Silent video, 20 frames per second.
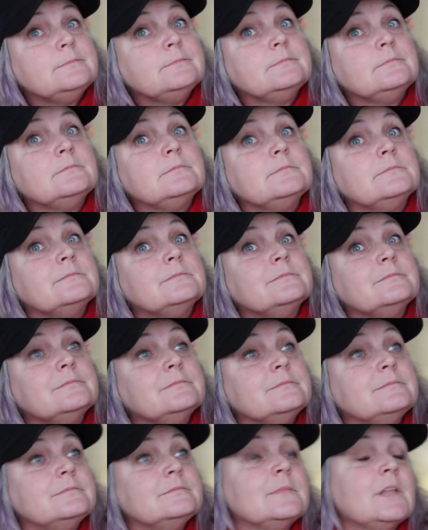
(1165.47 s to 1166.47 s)

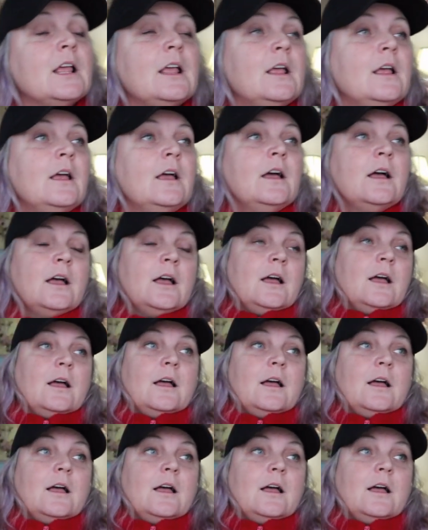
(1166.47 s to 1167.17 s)
Nothing is said.